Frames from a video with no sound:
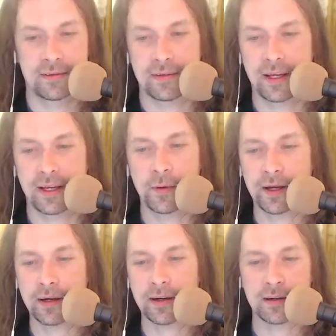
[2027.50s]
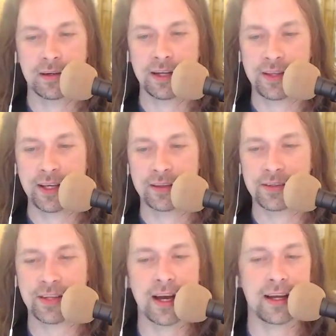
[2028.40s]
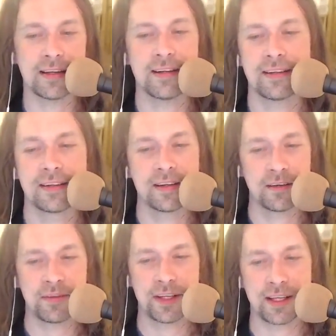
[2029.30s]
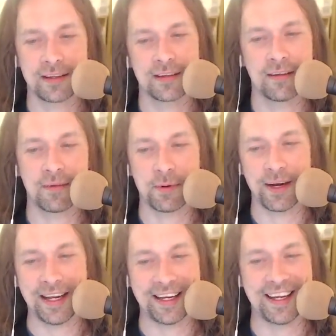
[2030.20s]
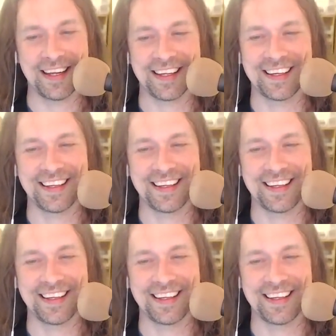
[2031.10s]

here we are on the other side of the of the break.